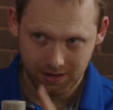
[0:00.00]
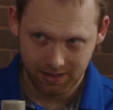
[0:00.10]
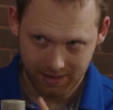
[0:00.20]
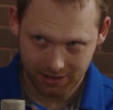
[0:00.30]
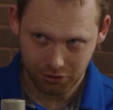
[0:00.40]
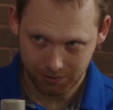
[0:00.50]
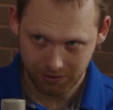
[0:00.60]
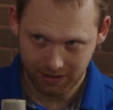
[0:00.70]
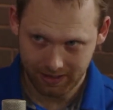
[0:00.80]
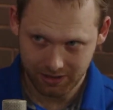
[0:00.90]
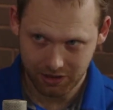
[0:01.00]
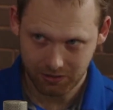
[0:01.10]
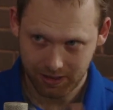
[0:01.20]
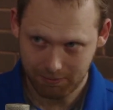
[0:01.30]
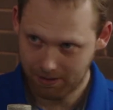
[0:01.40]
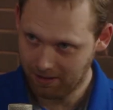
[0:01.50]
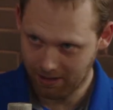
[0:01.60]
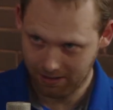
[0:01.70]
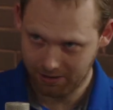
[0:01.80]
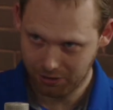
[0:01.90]
in Israel's history, but
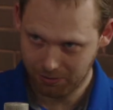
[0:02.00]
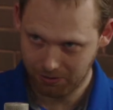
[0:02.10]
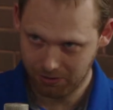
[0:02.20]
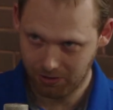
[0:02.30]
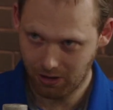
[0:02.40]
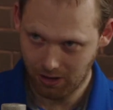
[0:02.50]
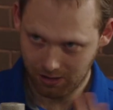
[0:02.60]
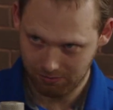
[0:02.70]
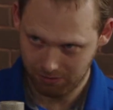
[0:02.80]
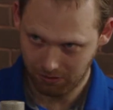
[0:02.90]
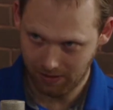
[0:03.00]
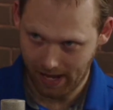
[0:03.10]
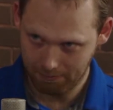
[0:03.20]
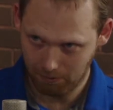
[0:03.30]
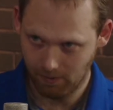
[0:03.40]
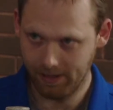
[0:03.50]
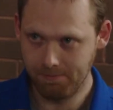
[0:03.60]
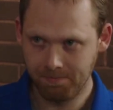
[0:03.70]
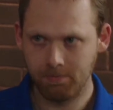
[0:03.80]
not in Israel's law. Note that point.